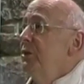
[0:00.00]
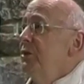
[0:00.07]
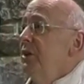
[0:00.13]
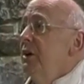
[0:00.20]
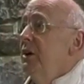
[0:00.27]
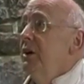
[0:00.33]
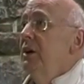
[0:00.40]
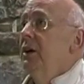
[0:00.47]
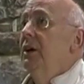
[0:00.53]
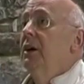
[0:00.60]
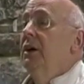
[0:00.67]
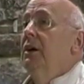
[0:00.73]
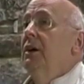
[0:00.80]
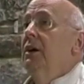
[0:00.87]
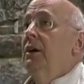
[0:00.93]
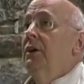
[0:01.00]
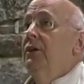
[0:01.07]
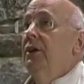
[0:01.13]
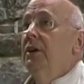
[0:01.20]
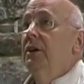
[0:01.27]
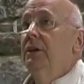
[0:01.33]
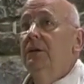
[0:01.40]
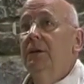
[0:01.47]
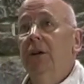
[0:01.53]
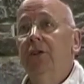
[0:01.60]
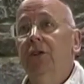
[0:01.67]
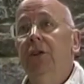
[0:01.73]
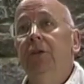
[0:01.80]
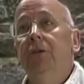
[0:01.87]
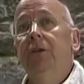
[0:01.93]
But I think
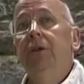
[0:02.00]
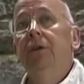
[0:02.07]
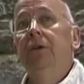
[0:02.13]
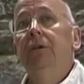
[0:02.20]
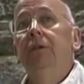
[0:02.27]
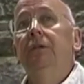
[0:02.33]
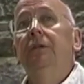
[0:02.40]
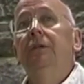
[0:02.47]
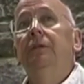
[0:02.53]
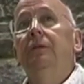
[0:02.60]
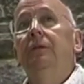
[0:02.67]
the